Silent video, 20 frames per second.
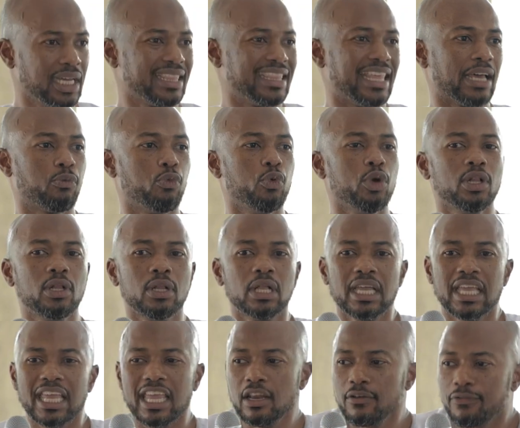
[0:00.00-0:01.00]
that
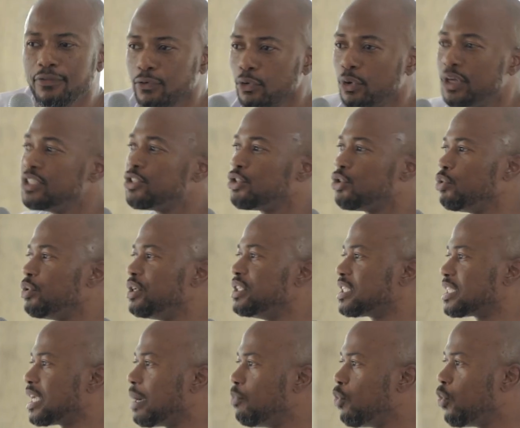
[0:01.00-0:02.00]
will influence you in
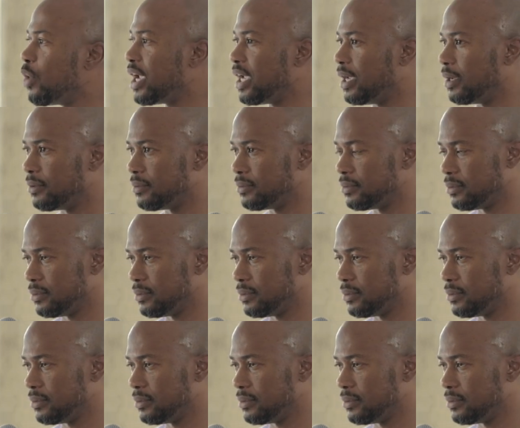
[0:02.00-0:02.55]
some way.